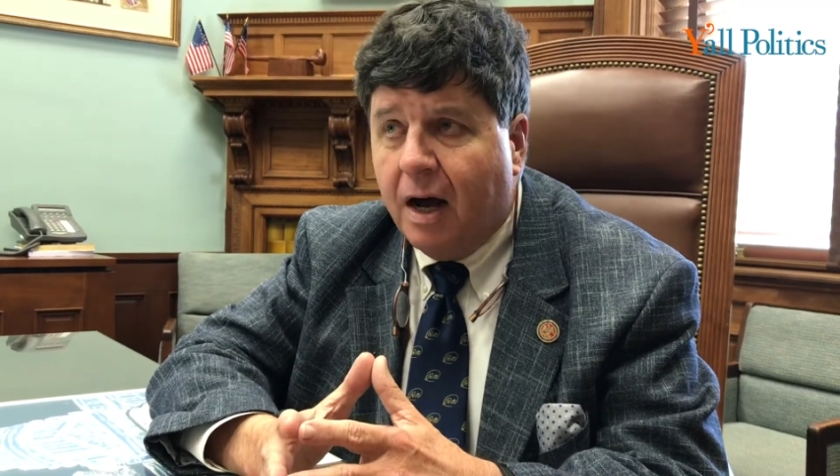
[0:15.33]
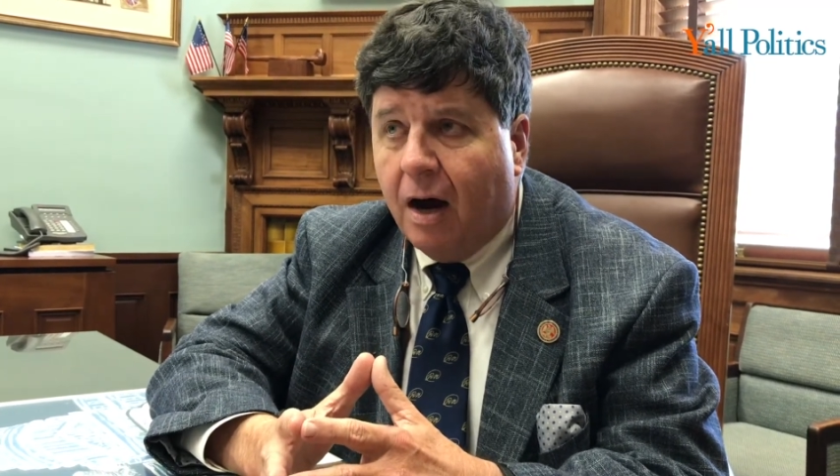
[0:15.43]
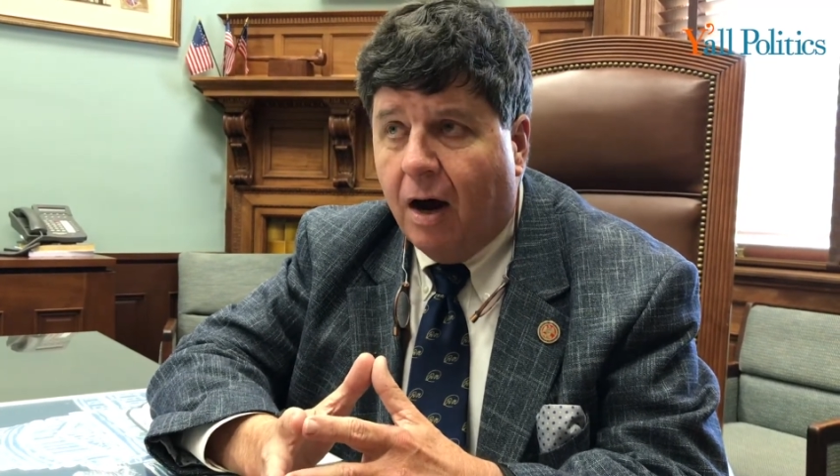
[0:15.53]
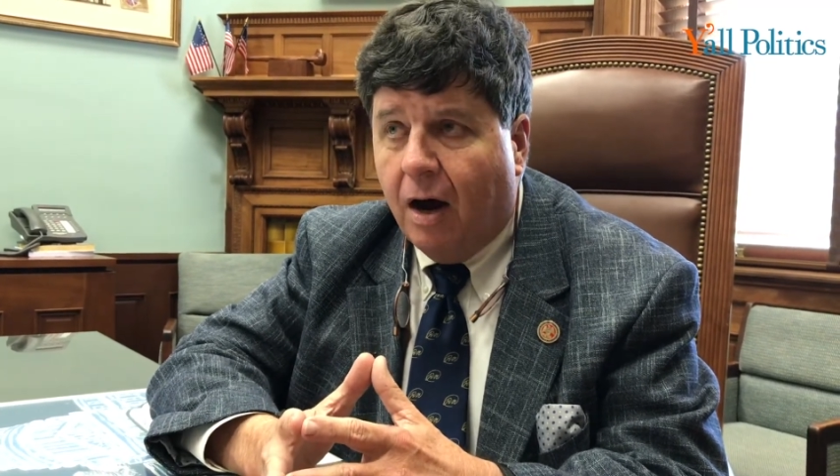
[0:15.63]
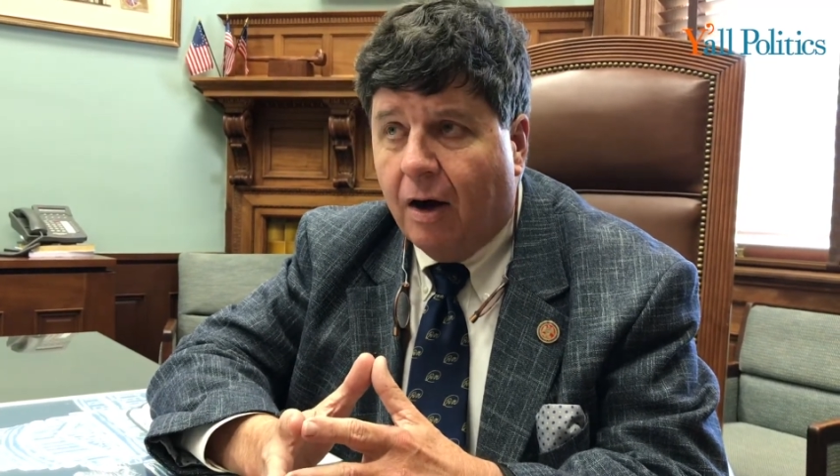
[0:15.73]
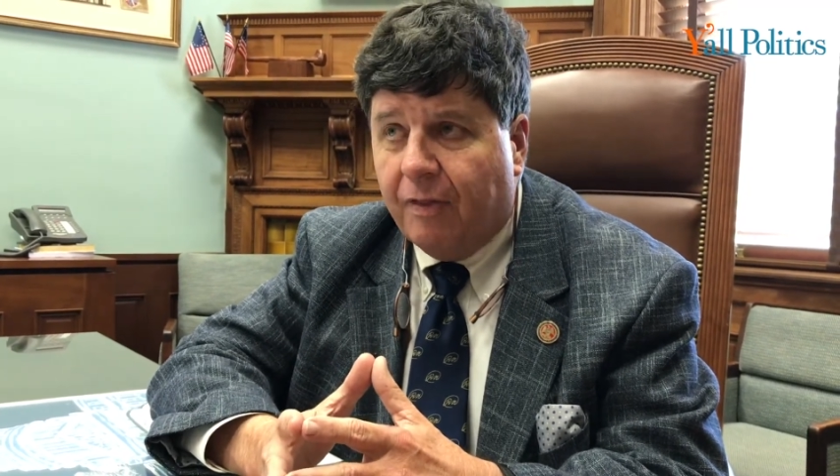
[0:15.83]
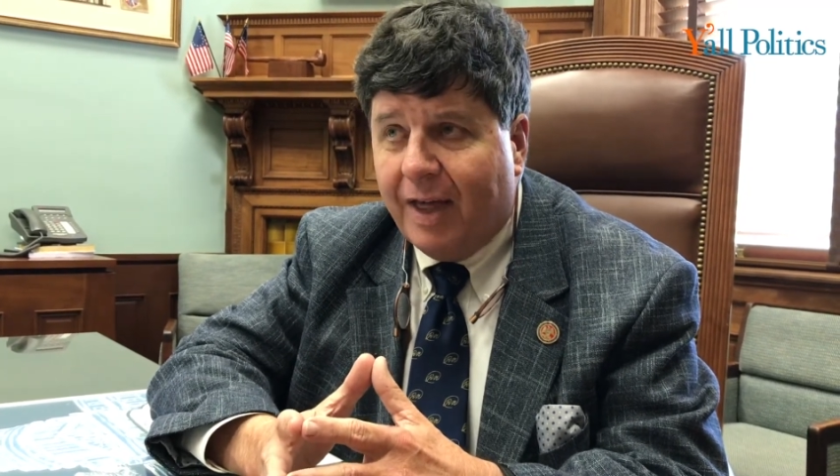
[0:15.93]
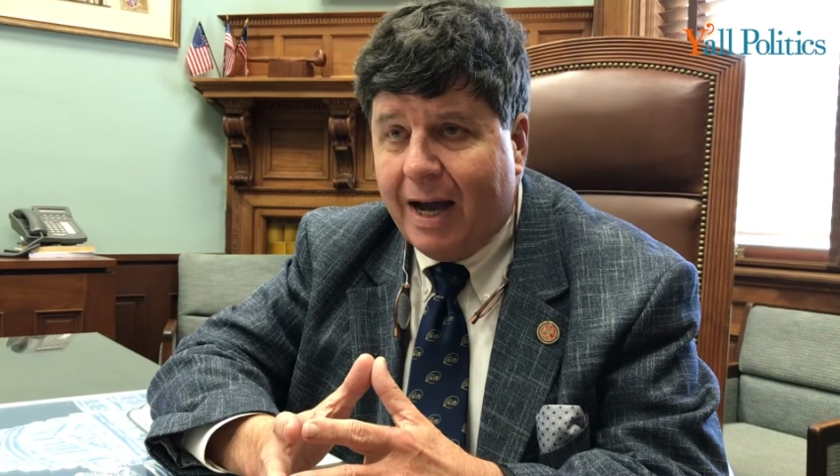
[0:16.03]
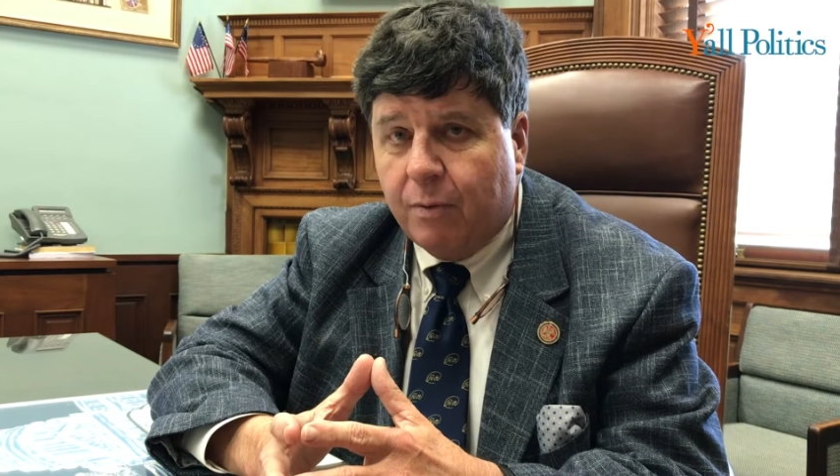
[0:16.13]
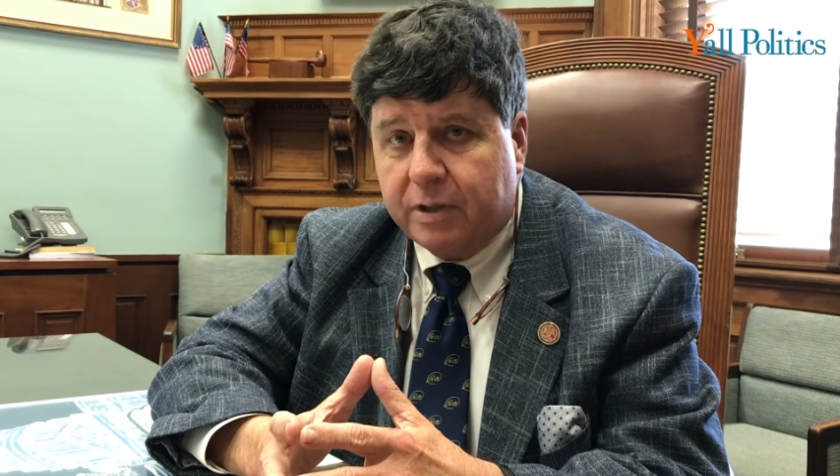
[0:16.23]
Uh,
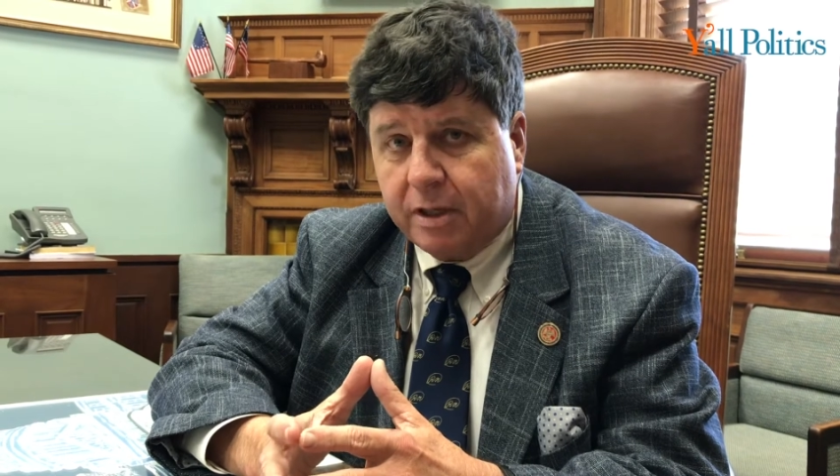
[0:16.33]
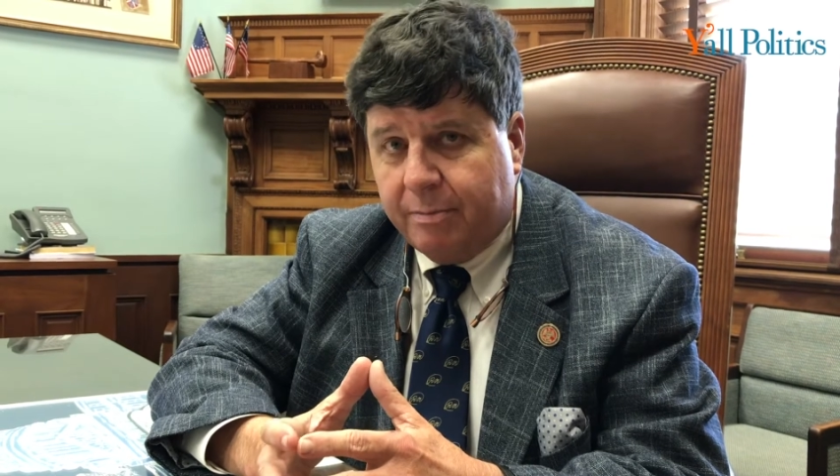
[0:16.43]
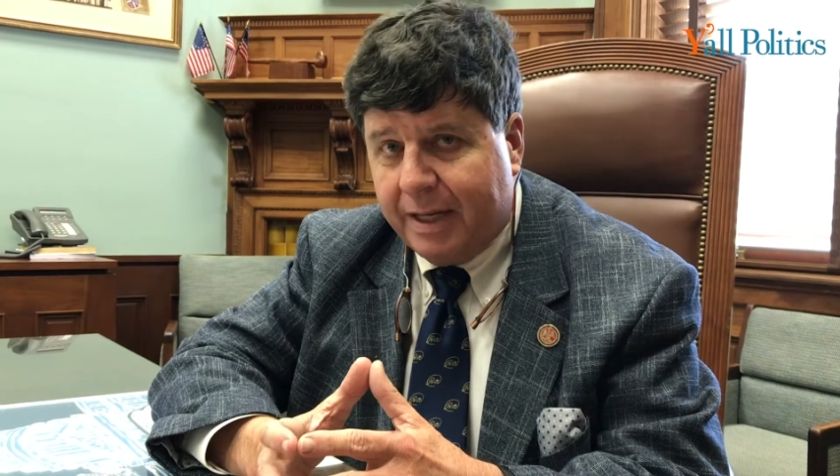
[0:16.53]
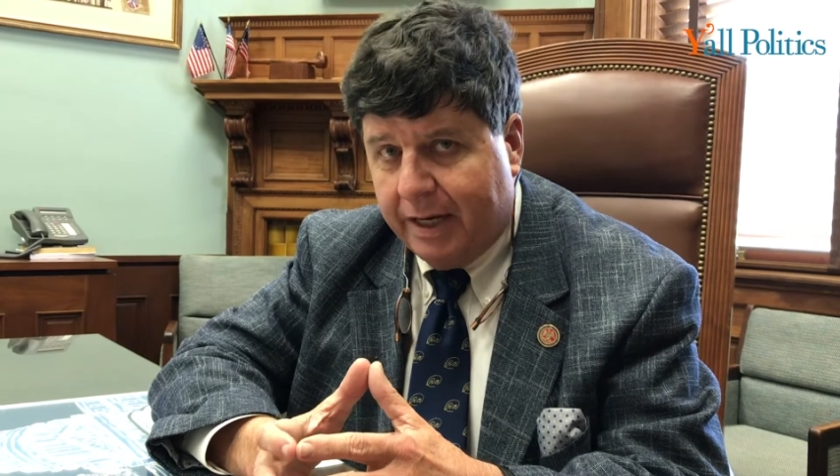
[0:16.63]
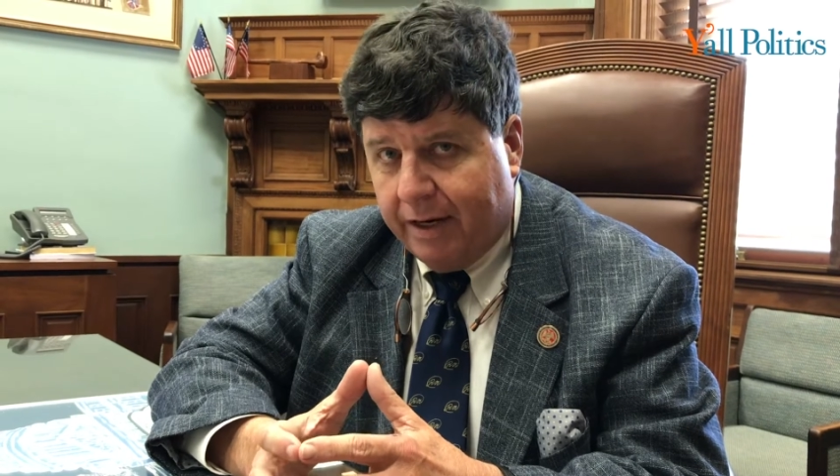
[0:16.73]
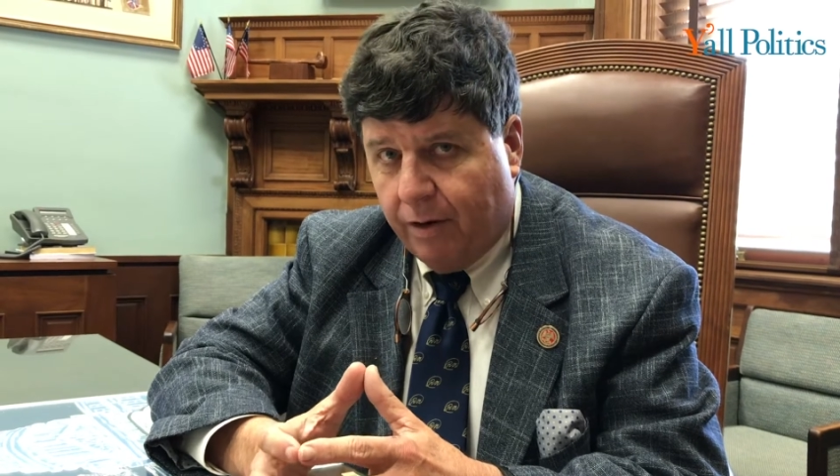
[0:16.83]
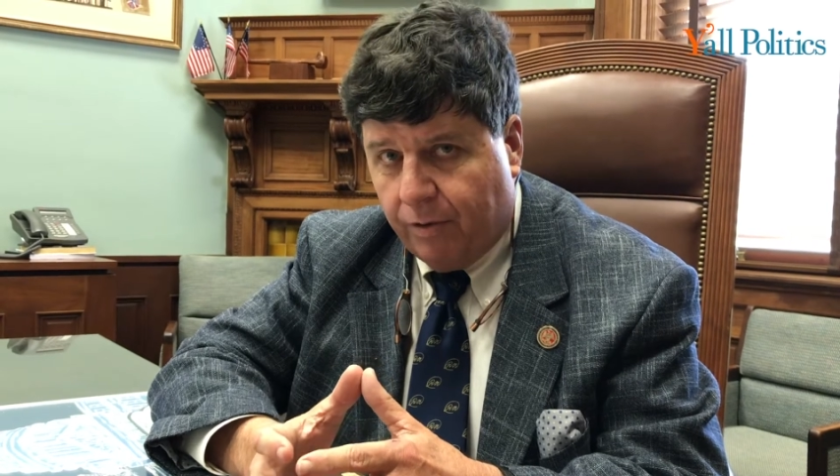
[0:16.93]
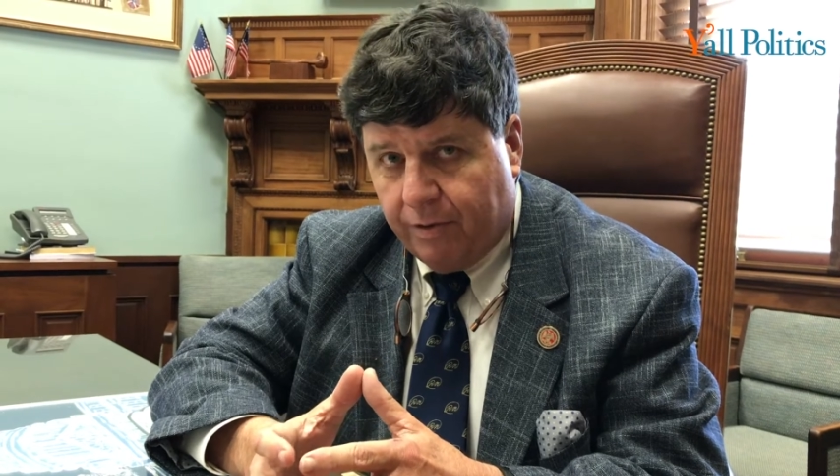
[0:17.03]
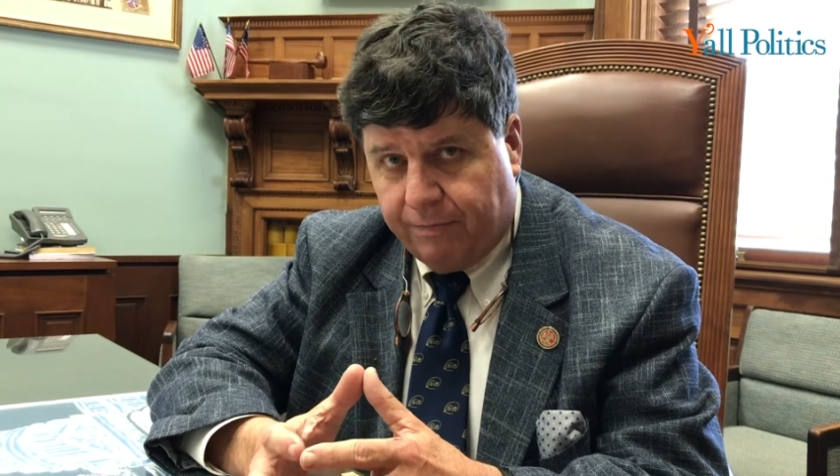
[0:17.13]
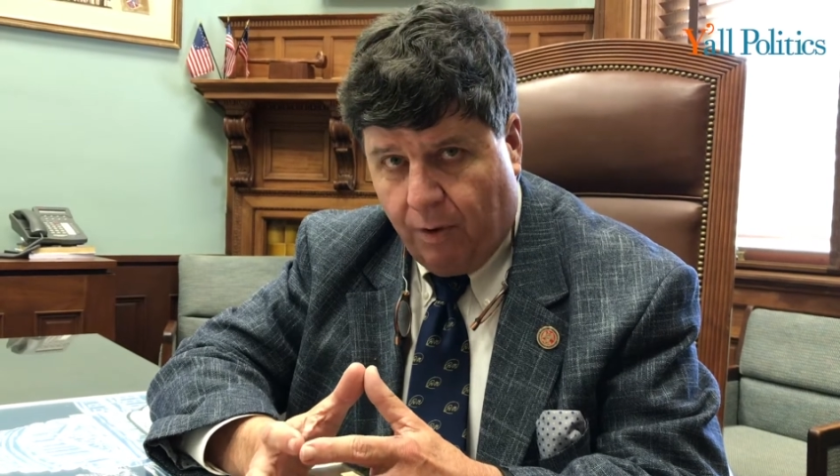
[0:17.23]
that was amended
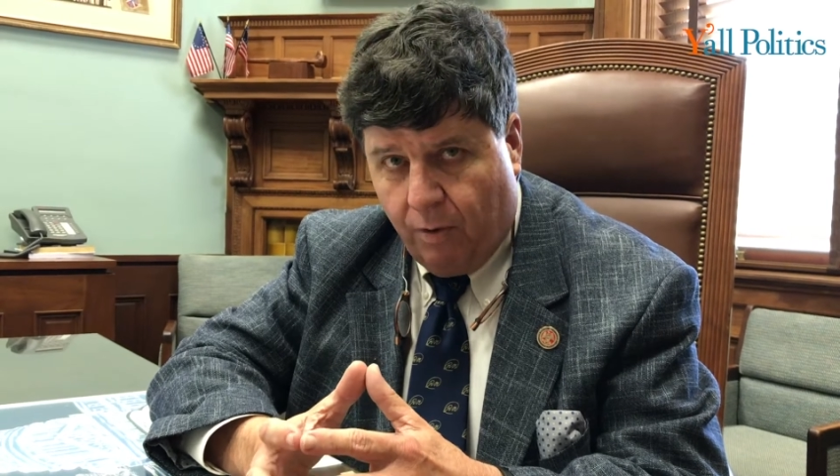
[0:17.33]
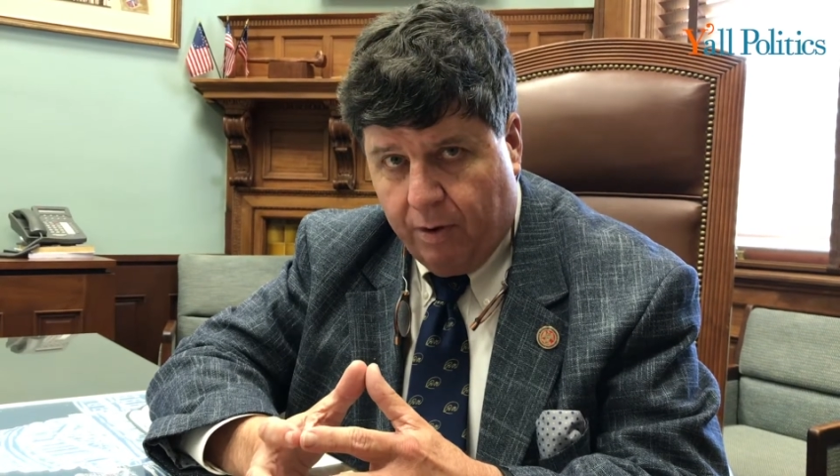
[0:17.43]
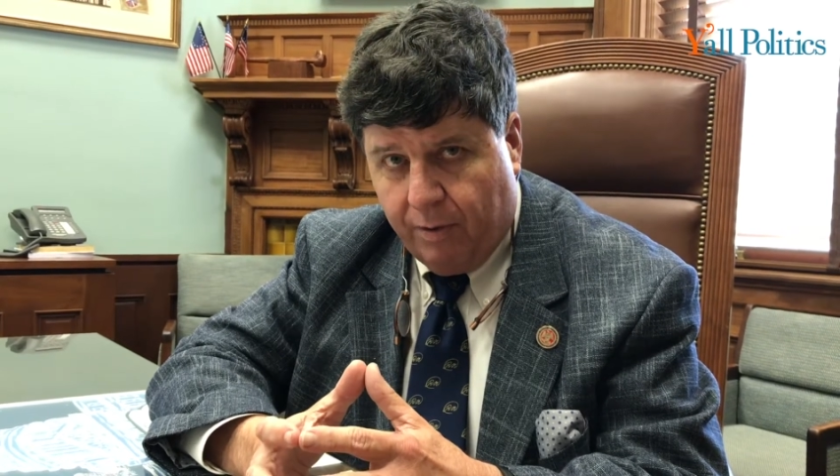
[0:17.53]
on the floor.